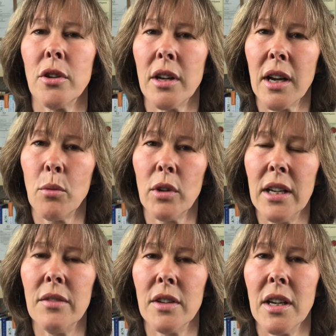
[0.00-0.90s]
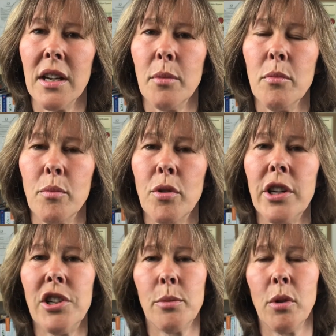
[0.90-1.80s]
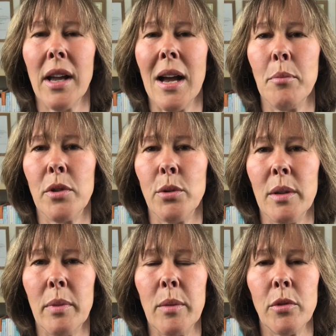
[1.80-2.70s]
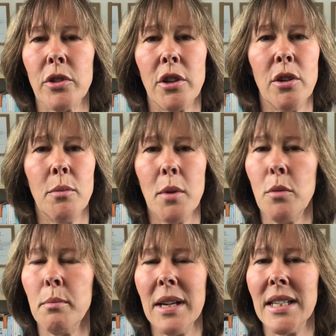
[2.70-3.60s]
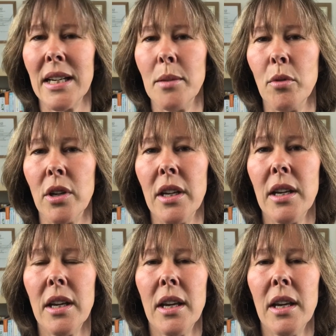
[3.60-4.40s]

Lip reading: and I will leave an appreciable gap between people so you won't meet anybody,